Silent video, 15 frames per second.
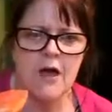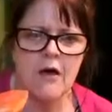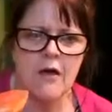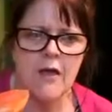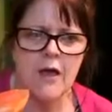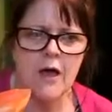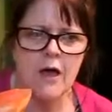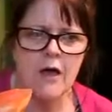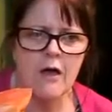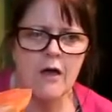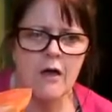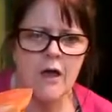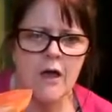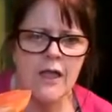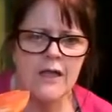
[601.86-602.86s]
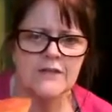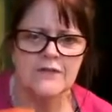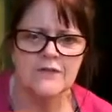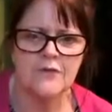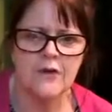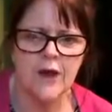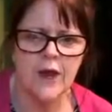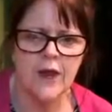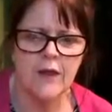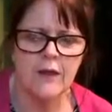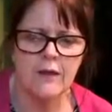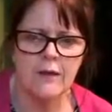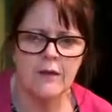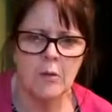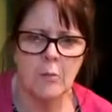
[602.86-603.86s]
higher, is free.
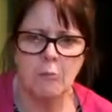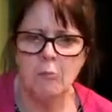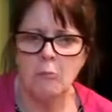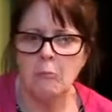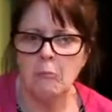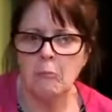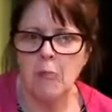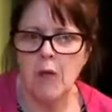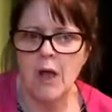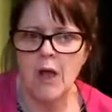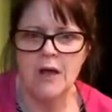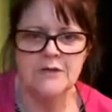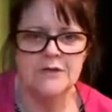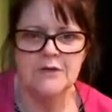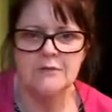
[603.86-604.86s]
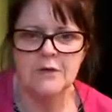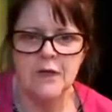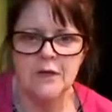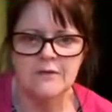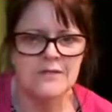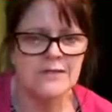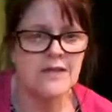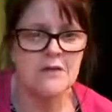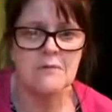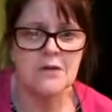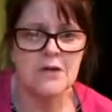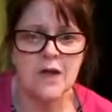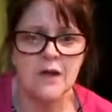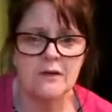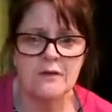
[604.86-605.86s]
I don't know. Does anyone
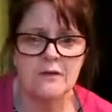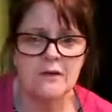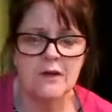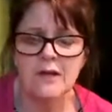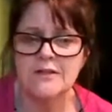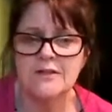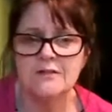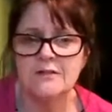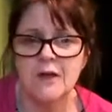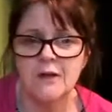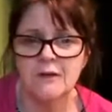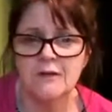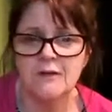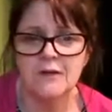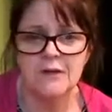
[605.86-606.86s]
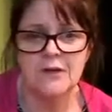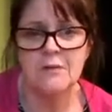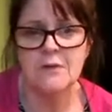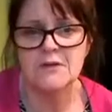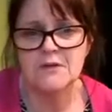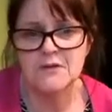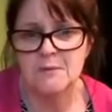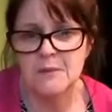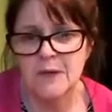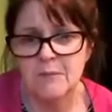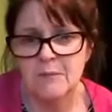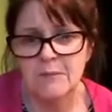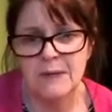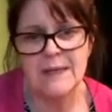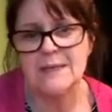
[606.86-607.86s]
know? I don't know. Can you answer me,
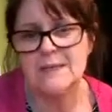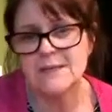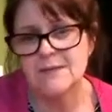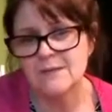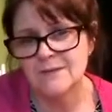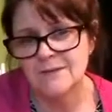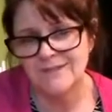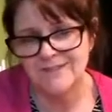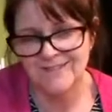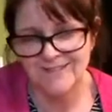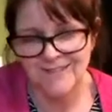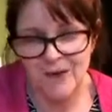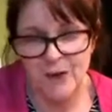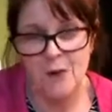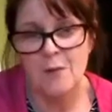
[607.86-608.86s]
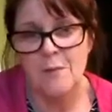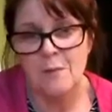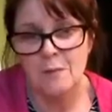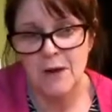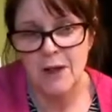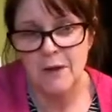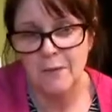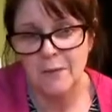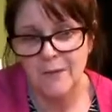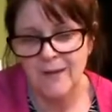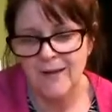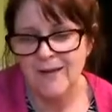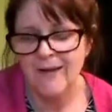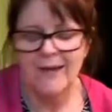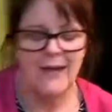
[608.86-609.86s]
please? Comment below.
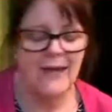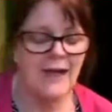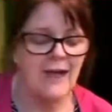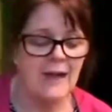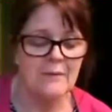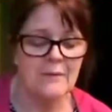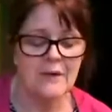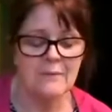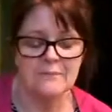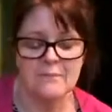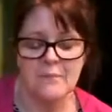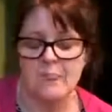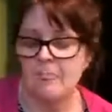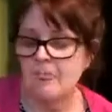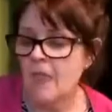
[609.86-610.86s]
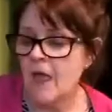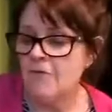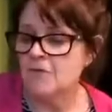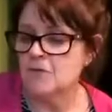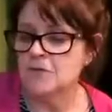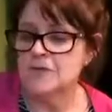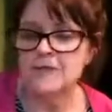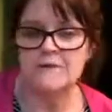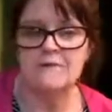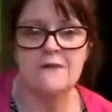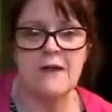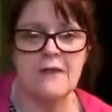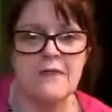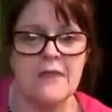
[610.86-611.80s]
Anyway, I've also found